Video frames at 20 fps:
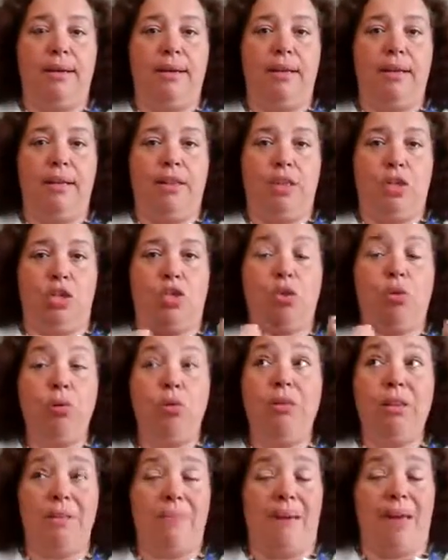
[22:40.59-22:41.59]
The
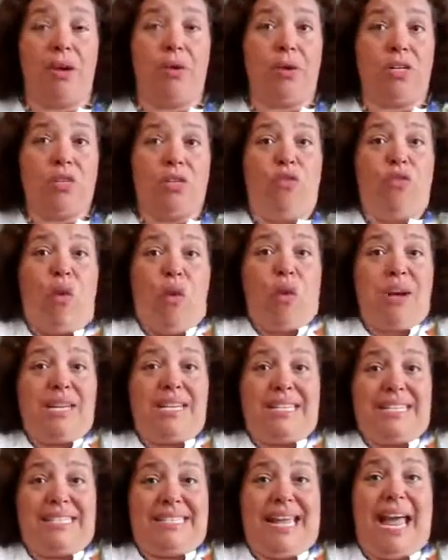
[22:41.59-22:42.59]
truth of the matter is you've already
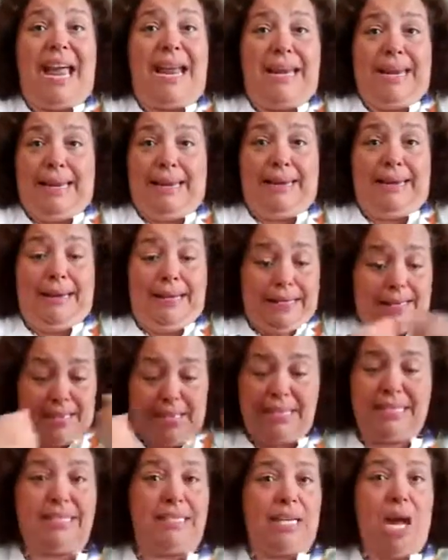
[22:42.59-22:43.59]
decided.
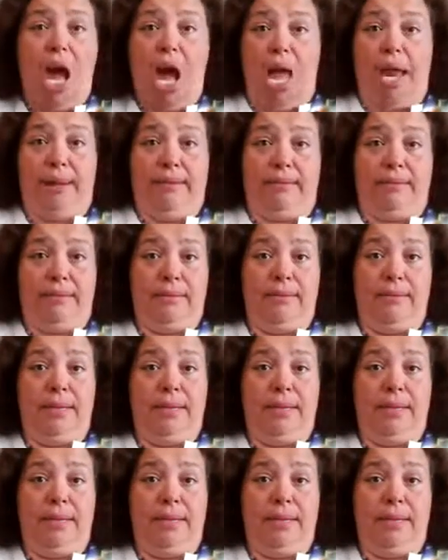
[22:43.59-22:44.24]
It's done.